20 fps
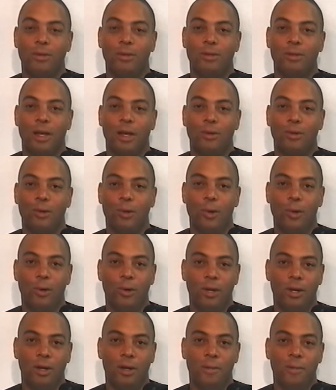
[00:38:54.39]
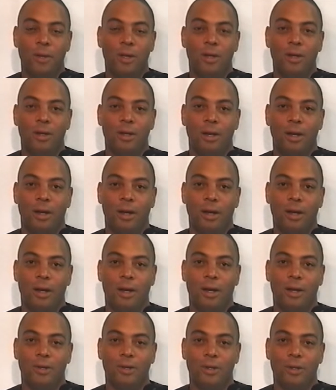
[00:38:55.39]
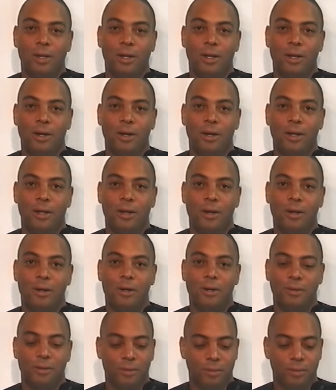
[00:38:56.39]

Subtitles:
South Dakota Attorney Larry Long